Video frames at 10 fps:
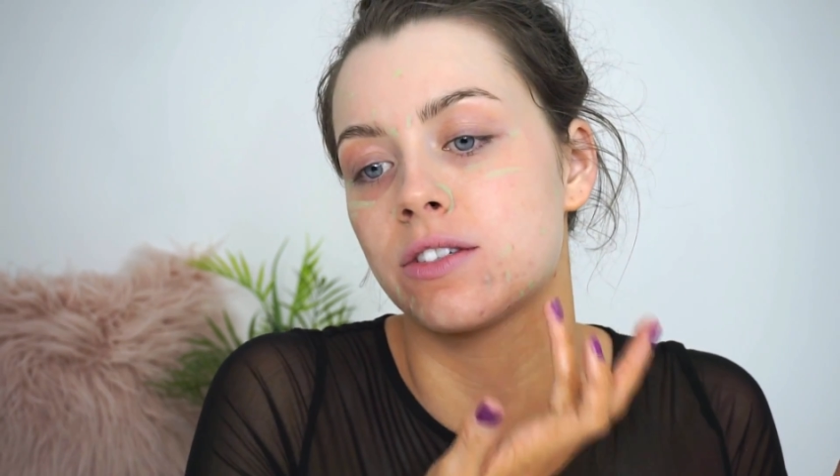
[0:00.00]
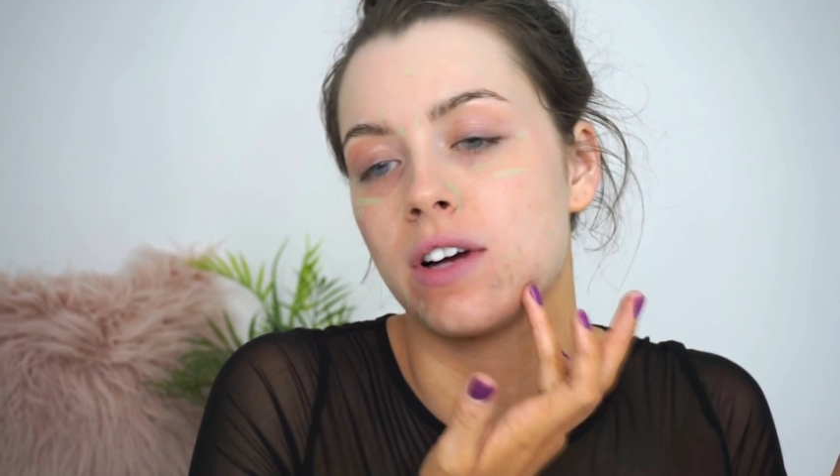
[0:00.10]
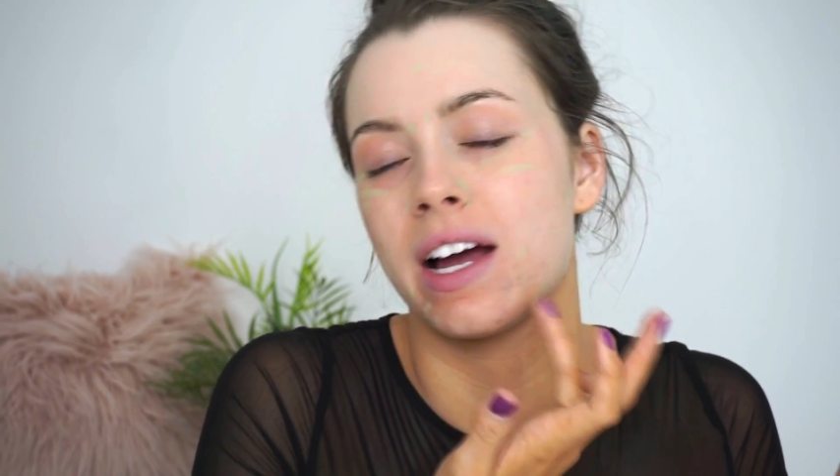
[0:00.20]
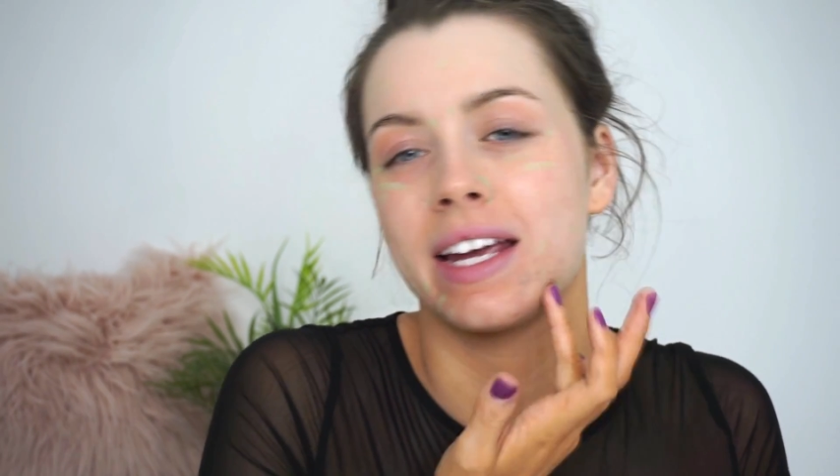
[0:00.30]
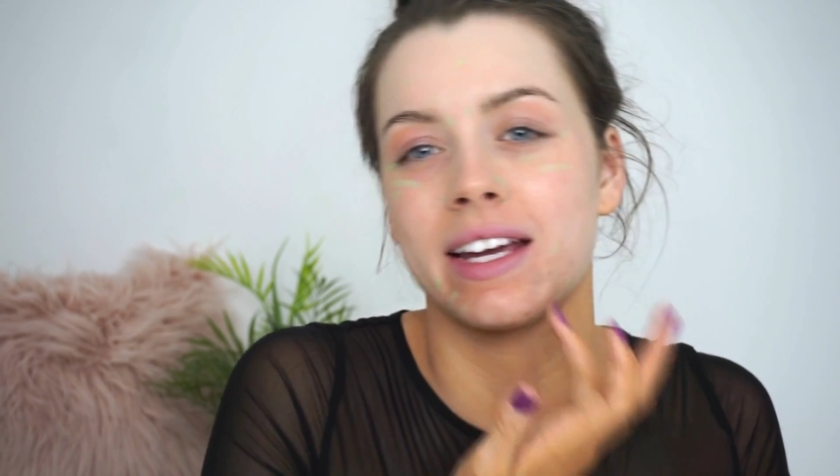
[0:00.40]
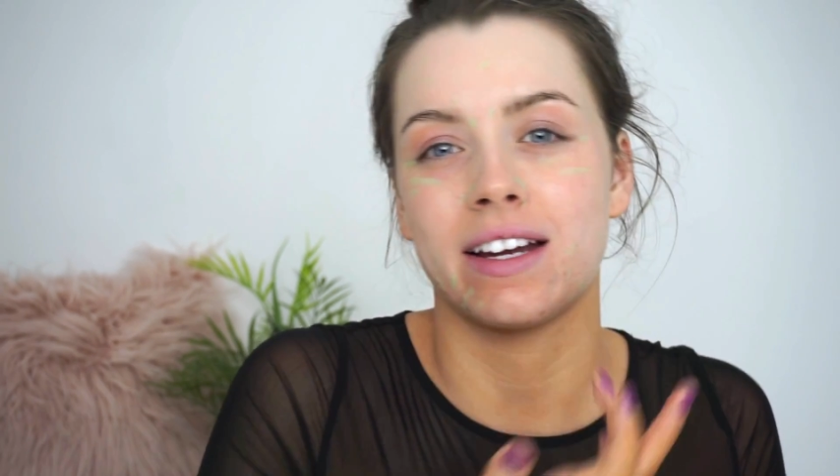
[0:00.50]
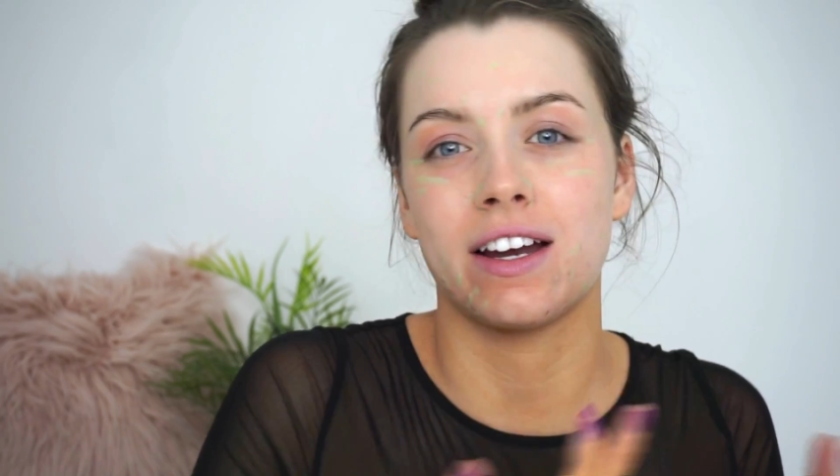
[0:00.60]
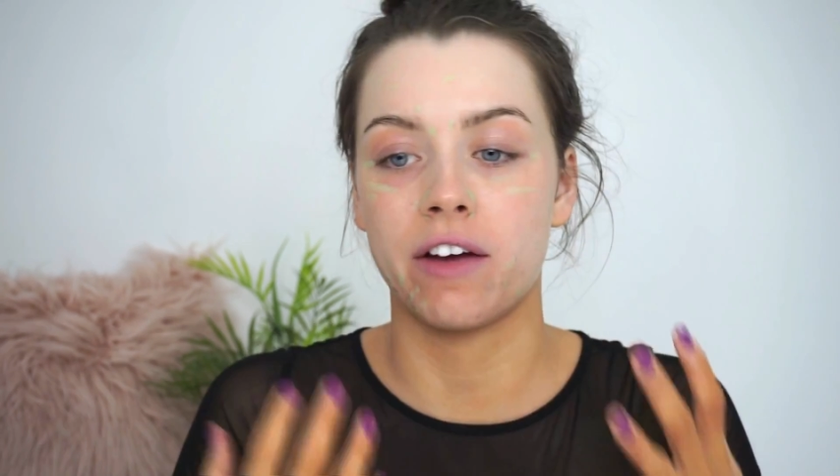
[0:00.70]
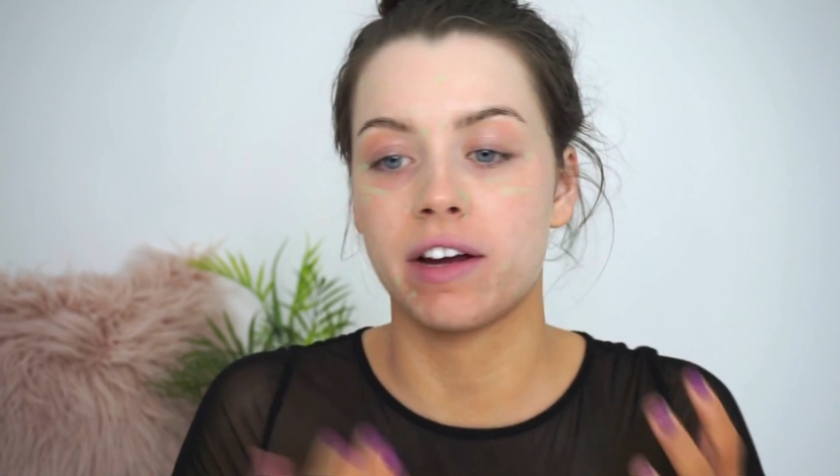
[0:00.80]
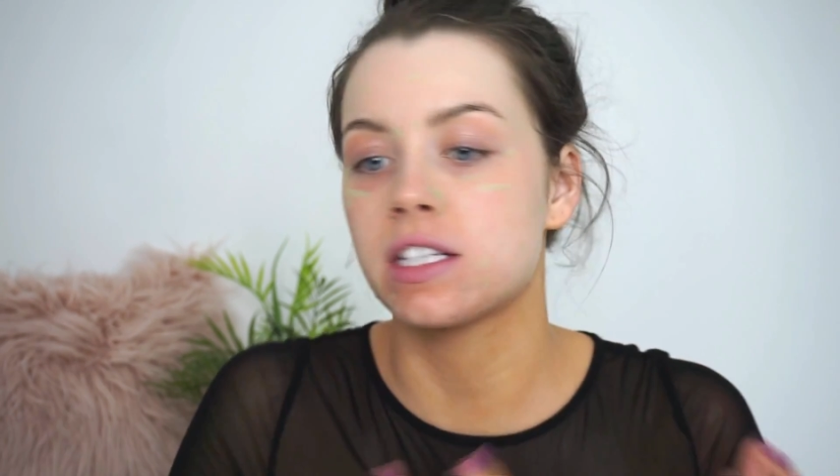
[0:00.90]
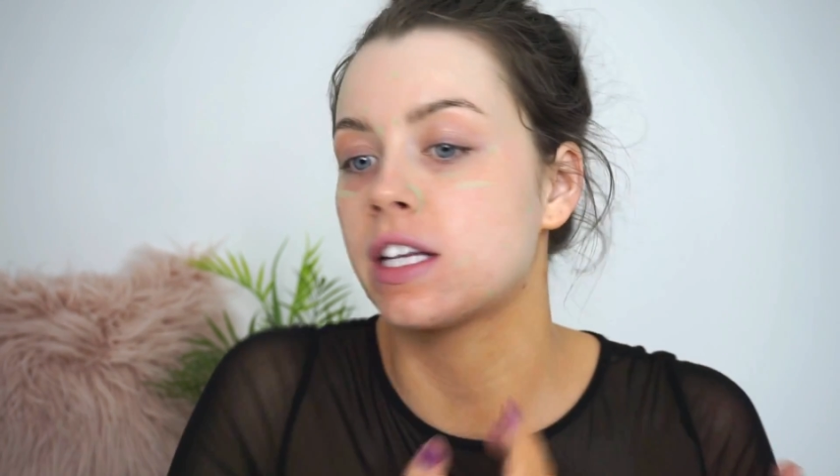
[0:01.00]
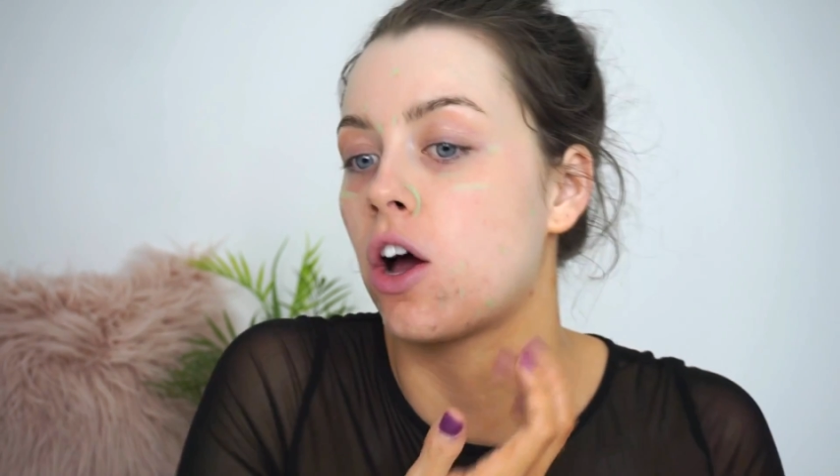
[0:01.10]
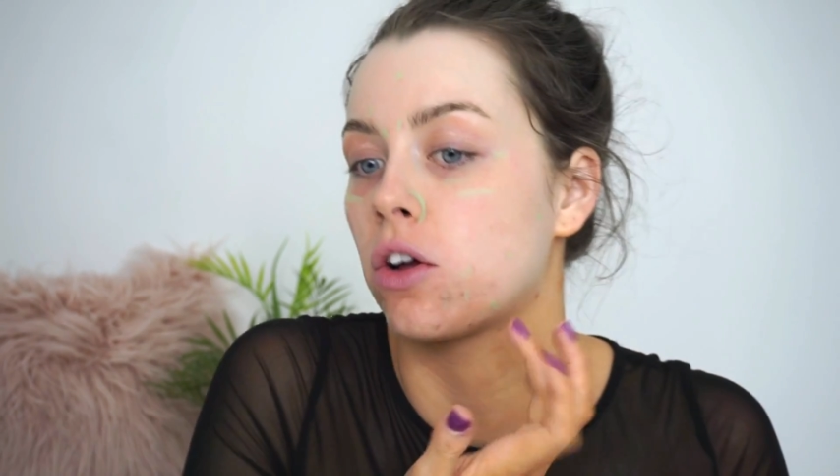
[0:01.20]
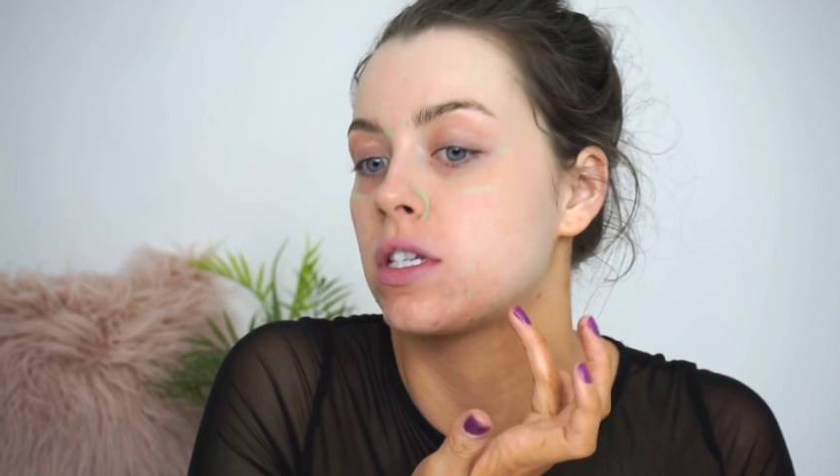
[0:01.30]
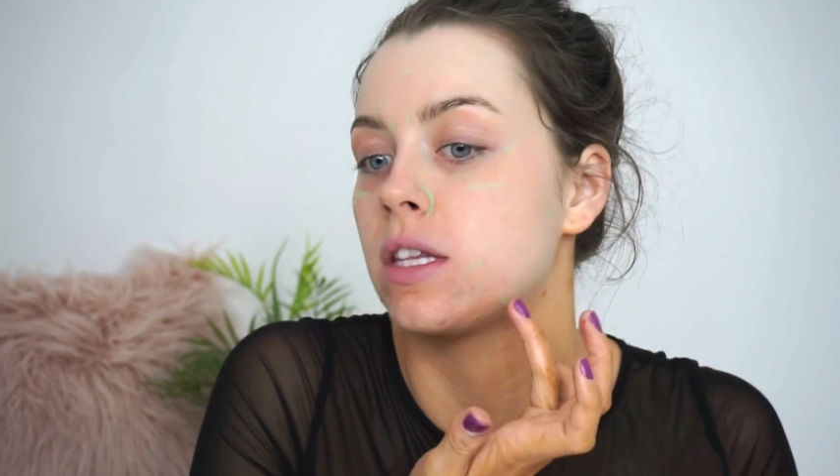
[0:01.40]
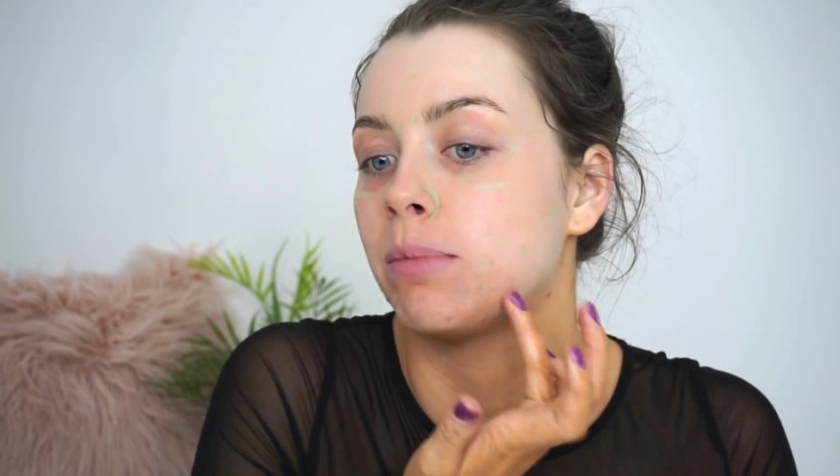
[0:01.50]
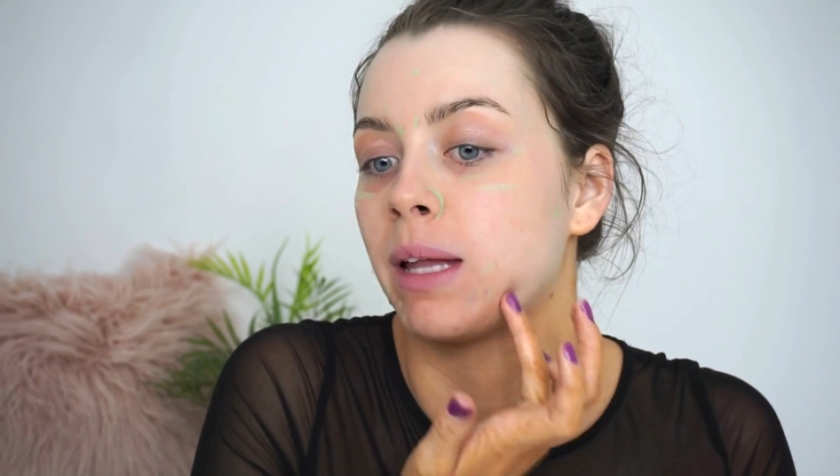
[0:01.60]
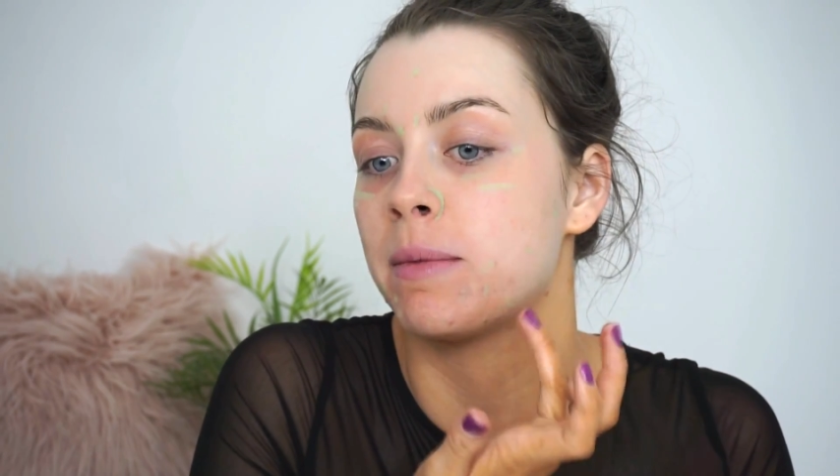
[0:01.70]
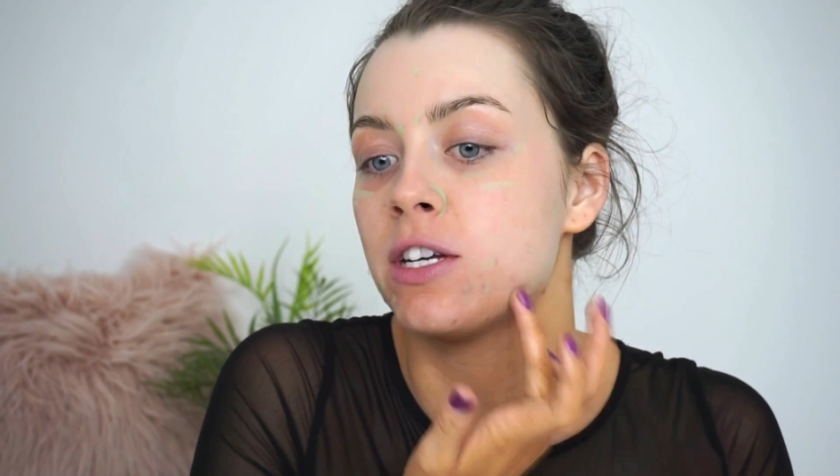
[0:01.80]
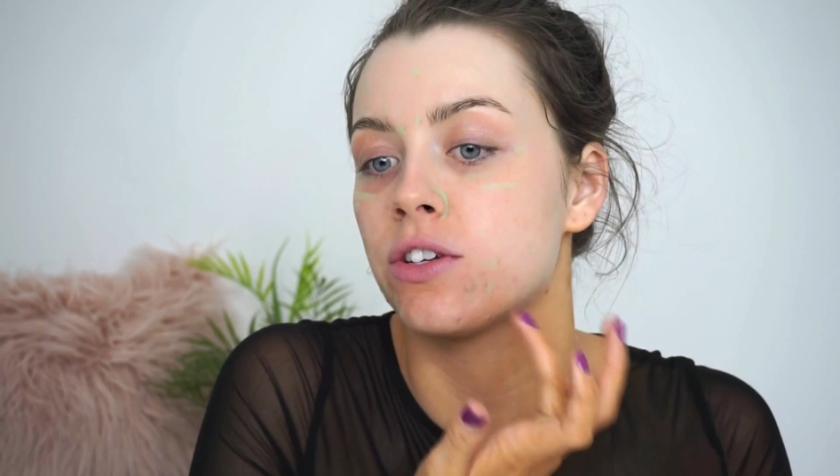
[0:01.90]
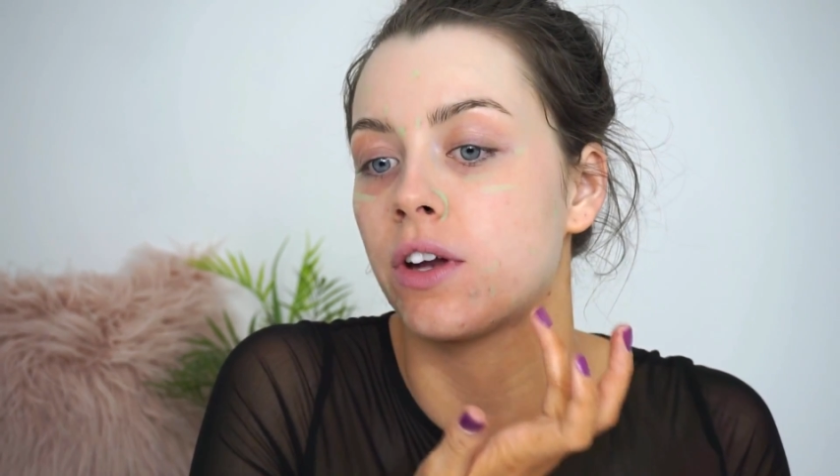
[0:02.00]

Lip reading: try and get it directly onto the blemish.